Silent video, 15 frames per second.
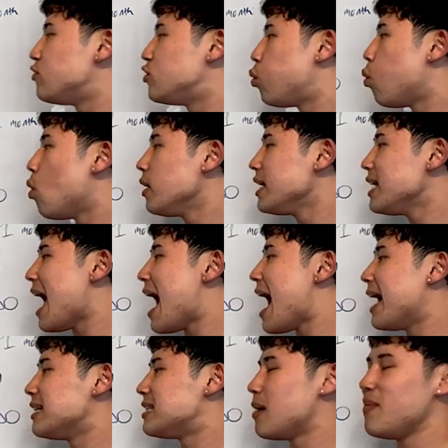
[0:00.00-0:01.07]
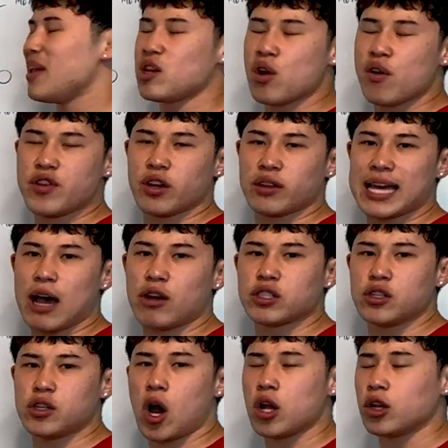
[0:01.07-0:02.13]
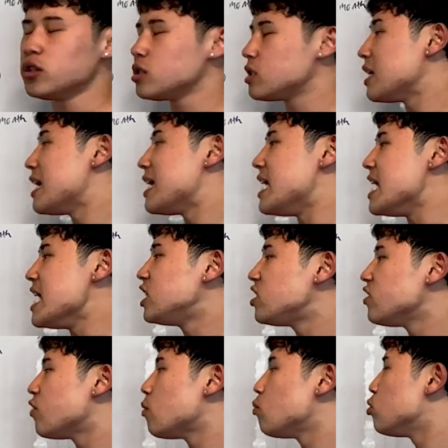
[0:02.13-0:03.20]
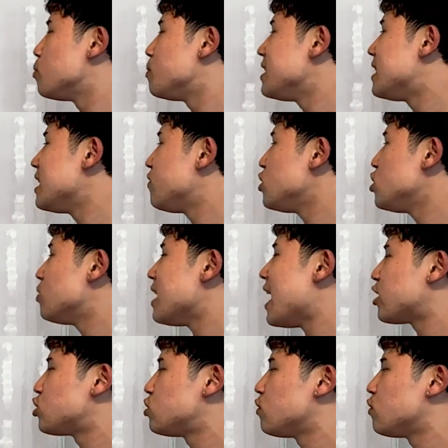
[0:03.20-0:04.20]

20 ads that make you over $1,000, each of them will be giving you an extra